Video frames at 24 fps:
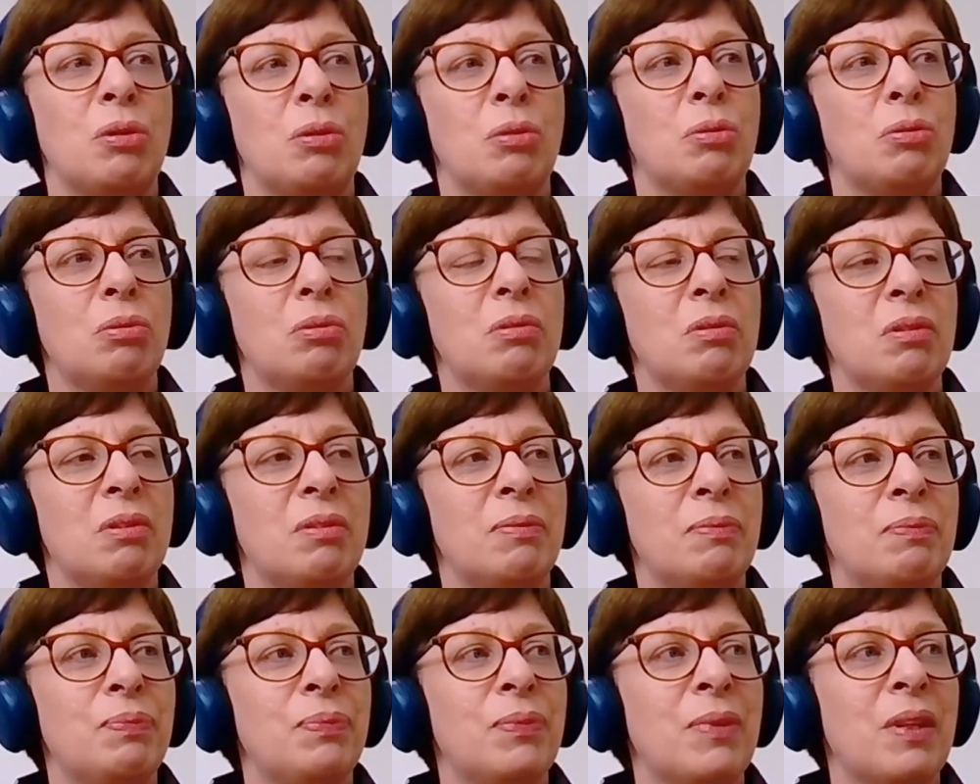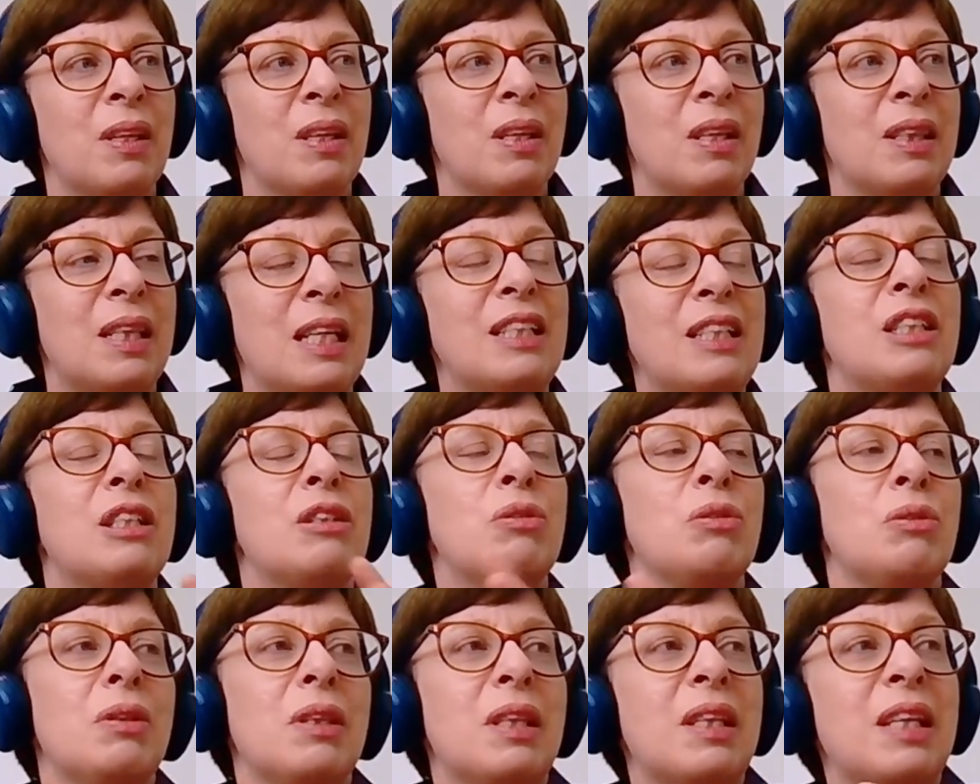do
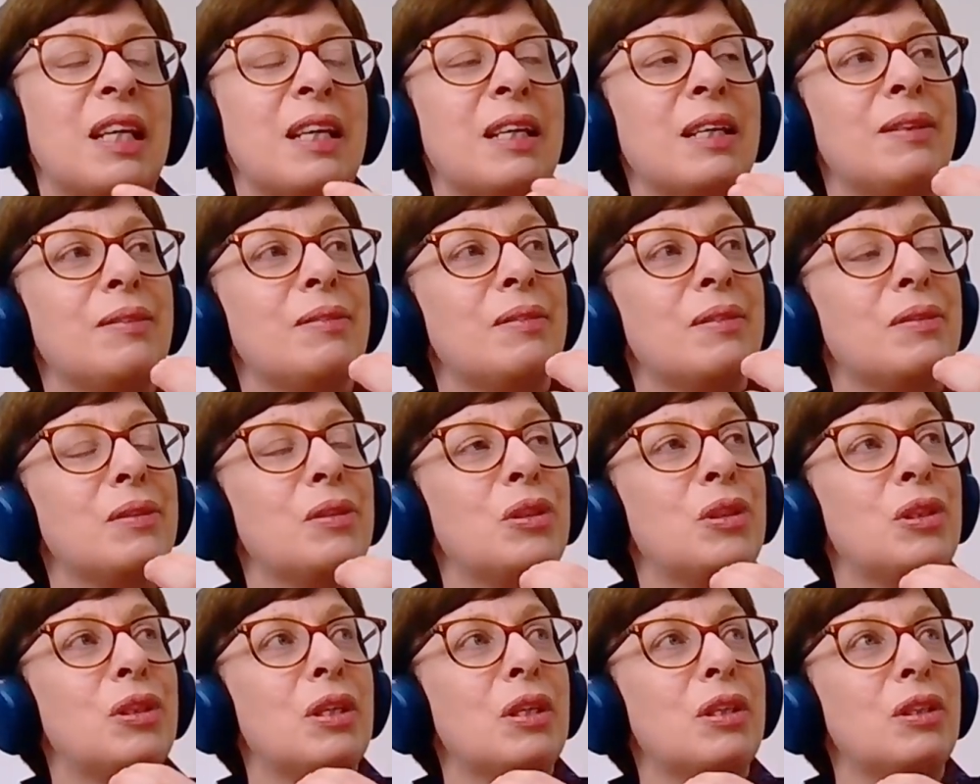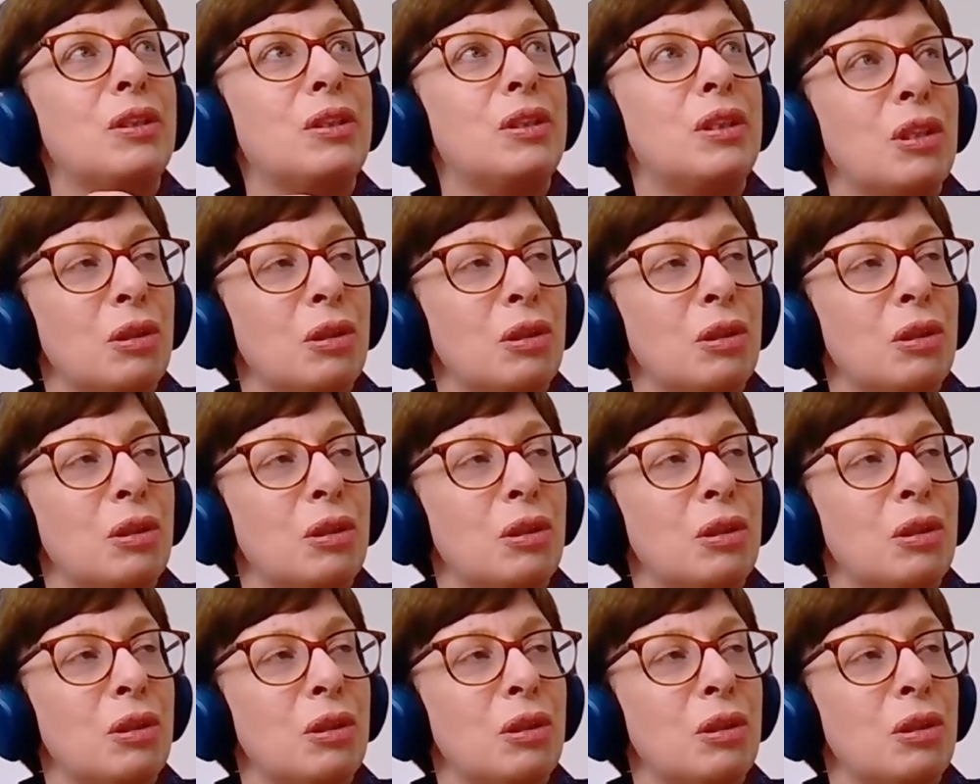a lot